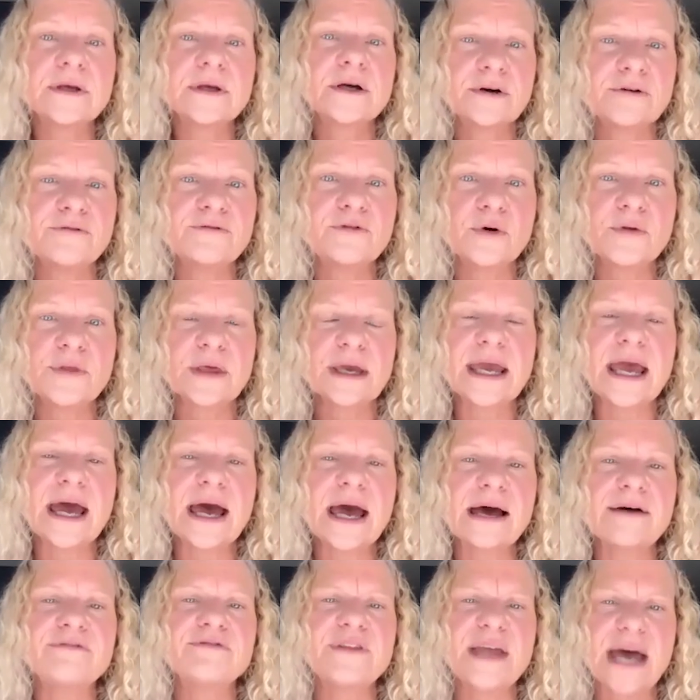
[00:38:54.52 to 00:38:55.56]
for the
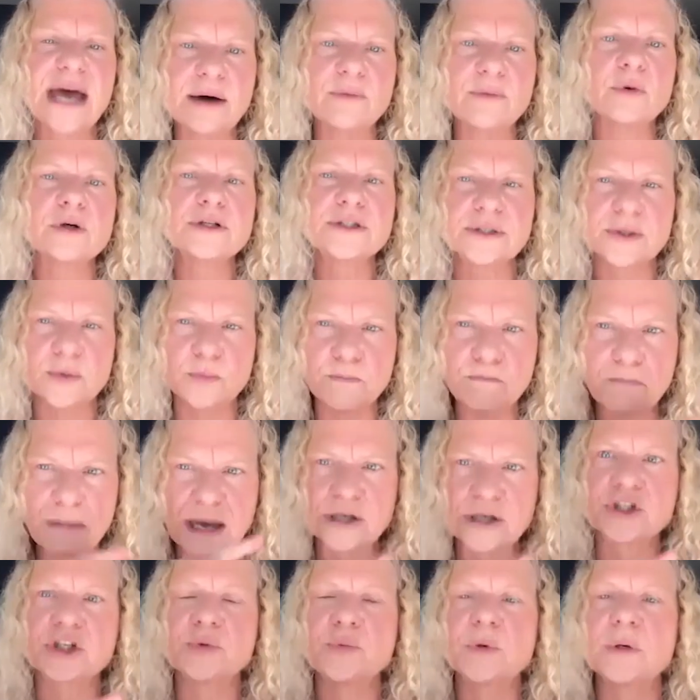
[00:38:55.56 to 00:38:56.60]
calf. That was the
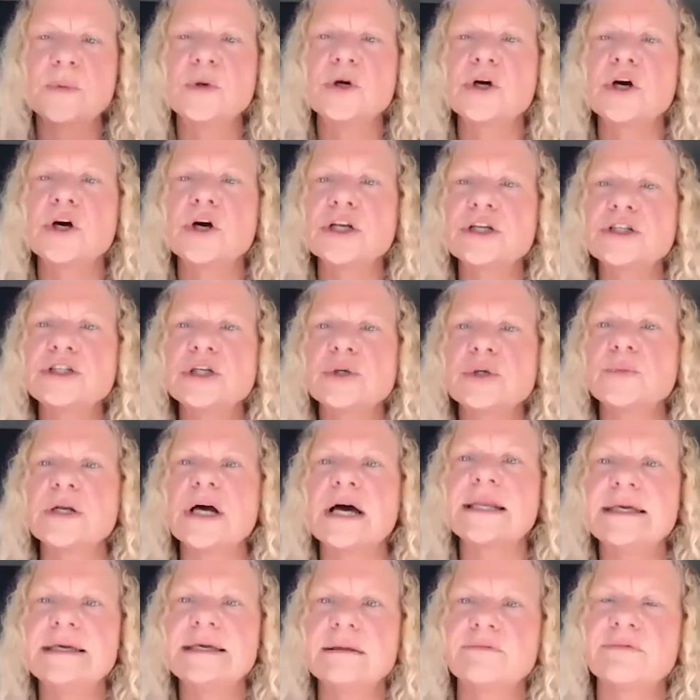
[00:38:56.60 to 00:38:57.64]
measure we were going to do, not
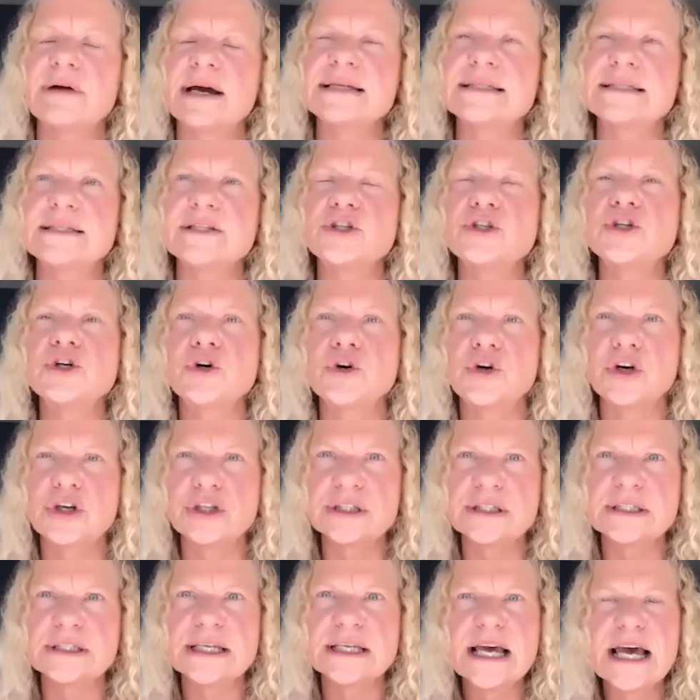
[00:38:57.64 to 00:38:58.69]
heel rise
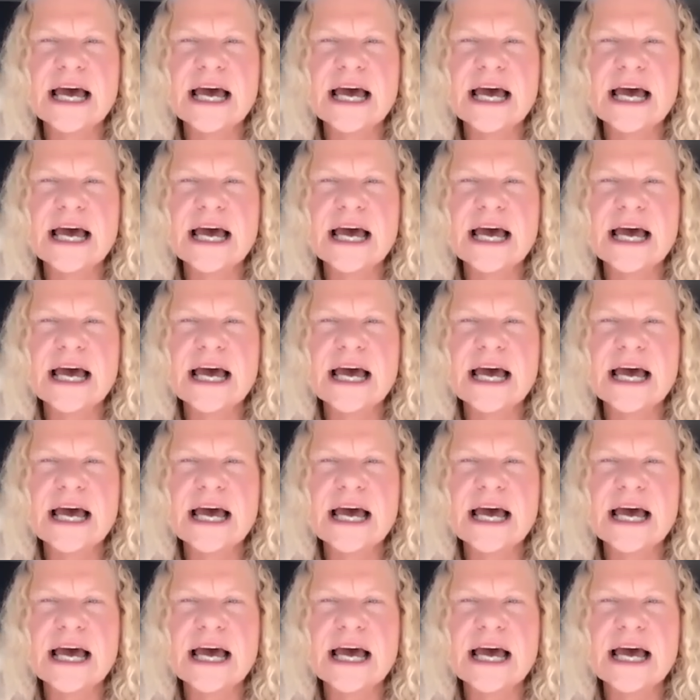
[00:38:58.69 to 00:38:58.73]
endurance.